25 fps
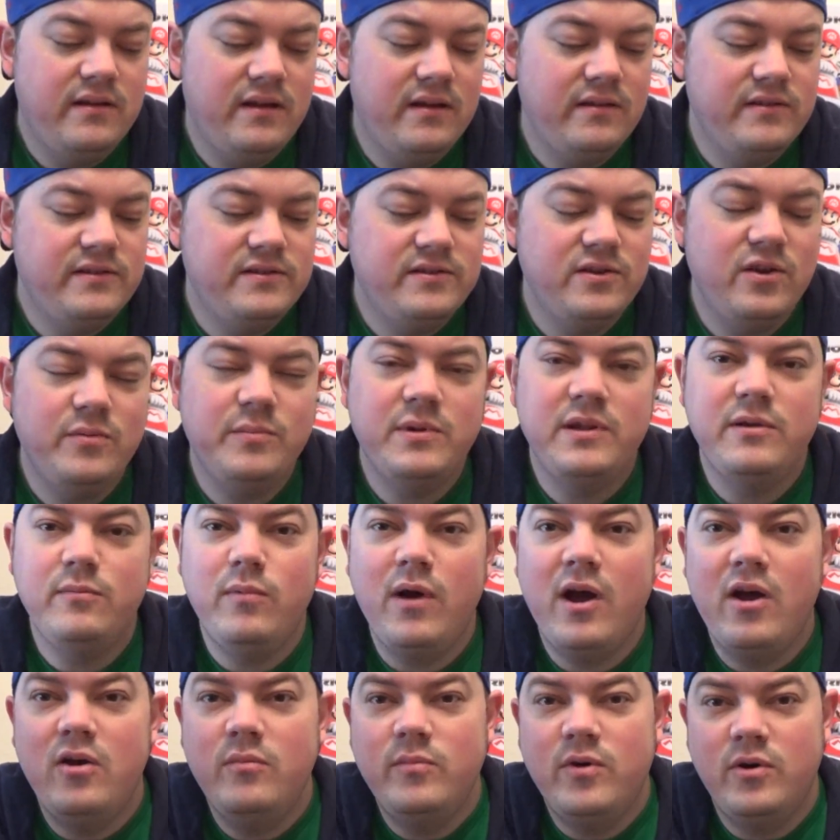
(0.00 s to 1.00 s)
so many
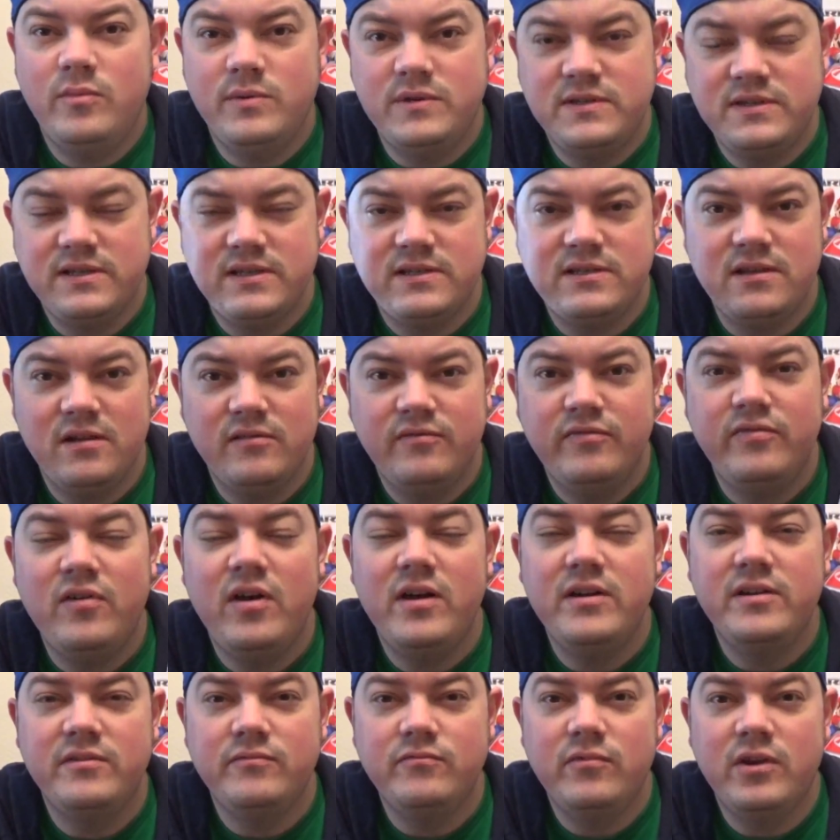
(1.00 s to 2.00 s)
wow moments in this, like
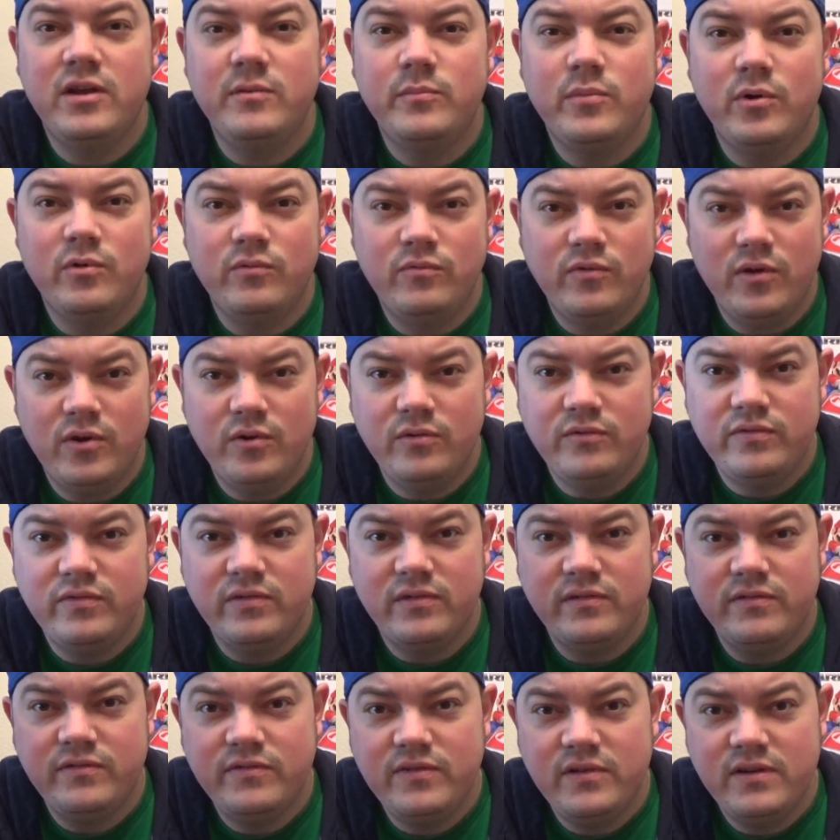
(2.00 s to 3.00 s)
finding Rainbow Road
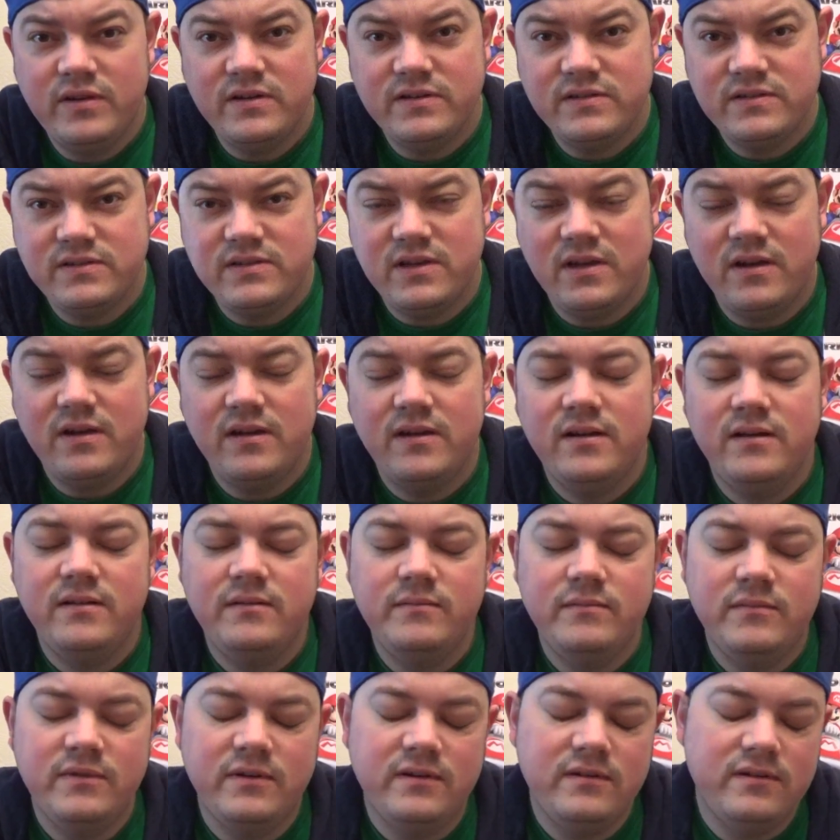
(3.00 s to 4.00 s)
for the first
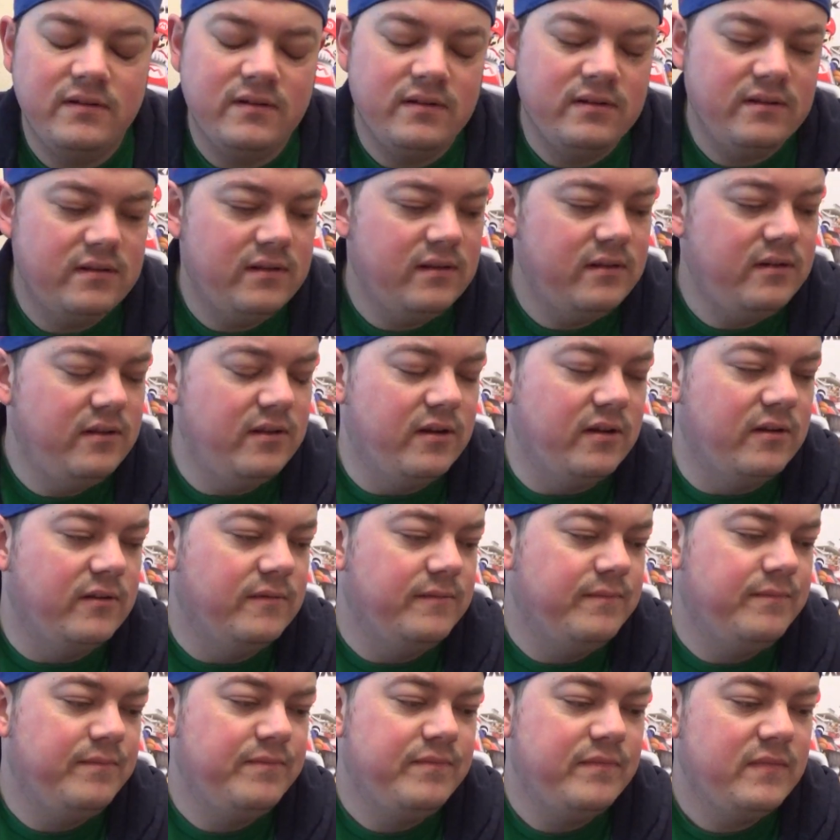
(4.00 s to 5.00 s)
time, and you
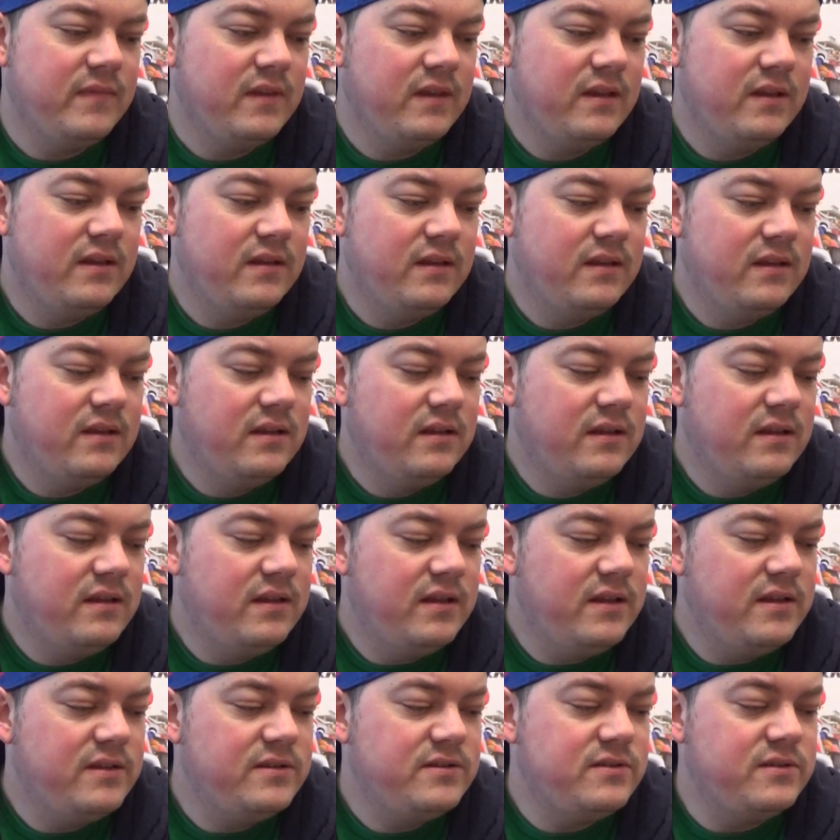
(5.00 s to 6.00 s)
know,
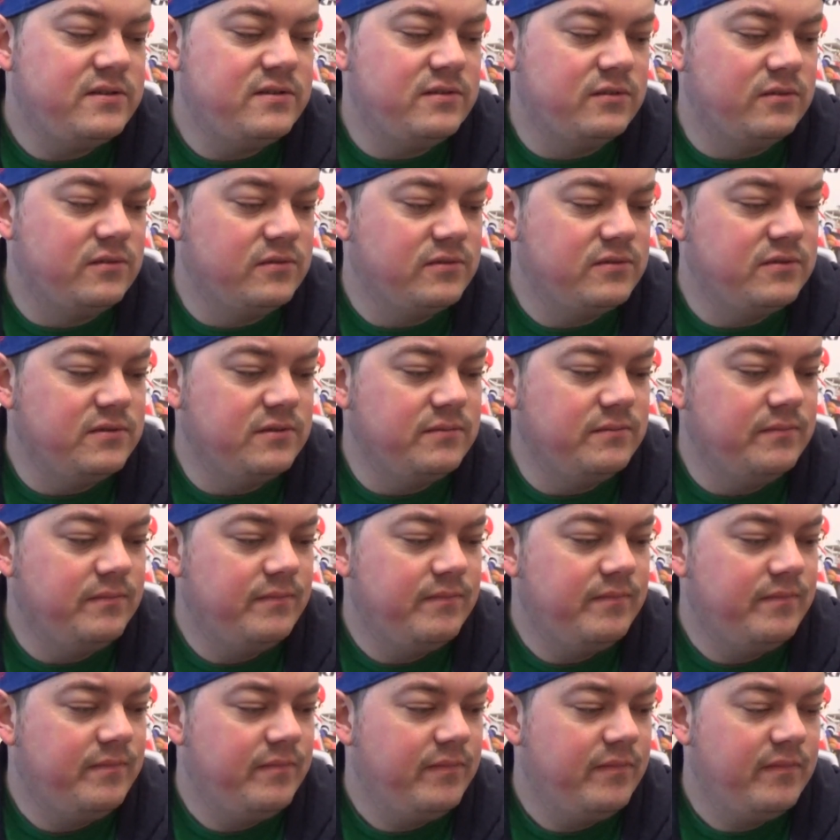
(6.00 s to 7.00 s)
it's just awesome.
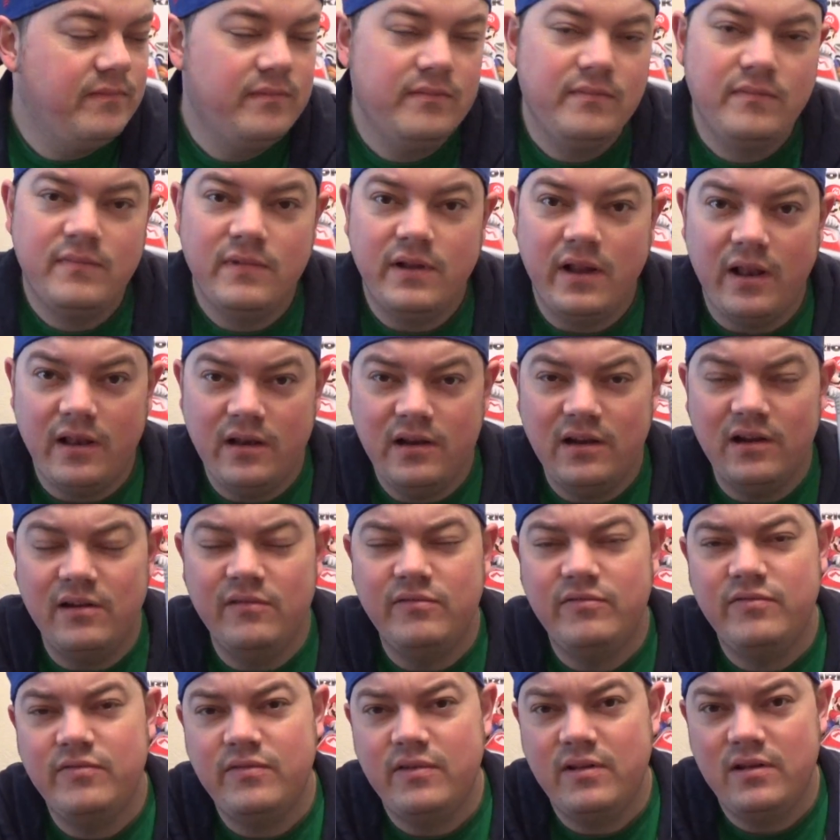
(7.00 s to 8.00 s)

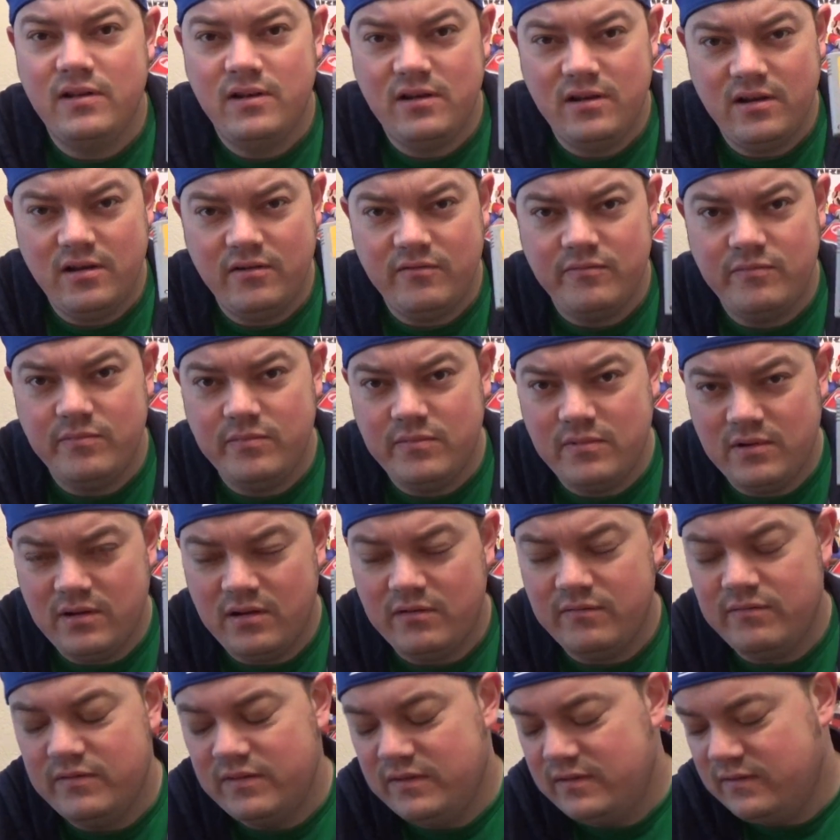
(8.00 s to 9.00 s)
Love, love,
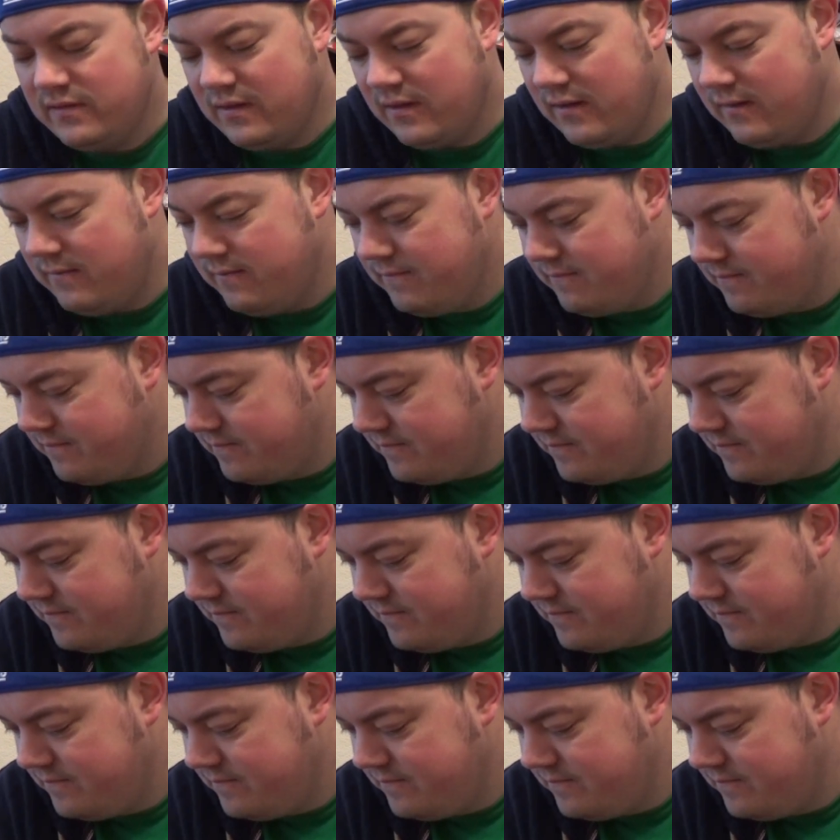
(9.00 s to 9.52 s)
love this game.